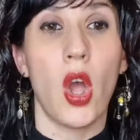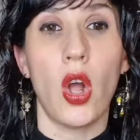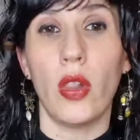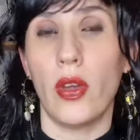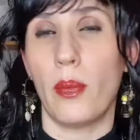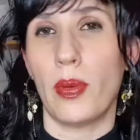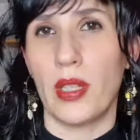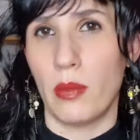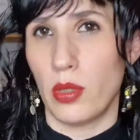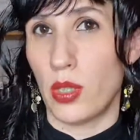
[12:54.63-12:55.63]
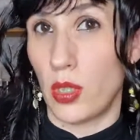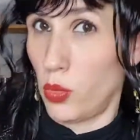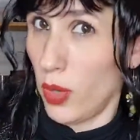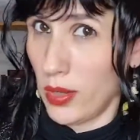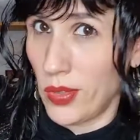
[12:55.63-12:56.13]
although pretty much this
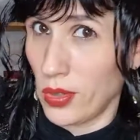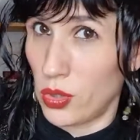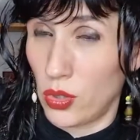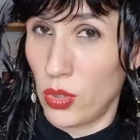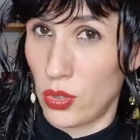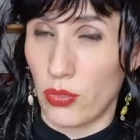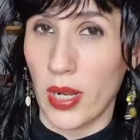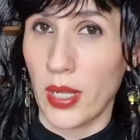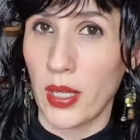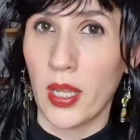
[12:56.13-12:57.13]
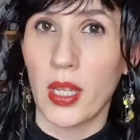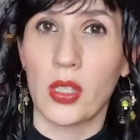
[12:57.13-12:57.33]
is what a doctor does, right?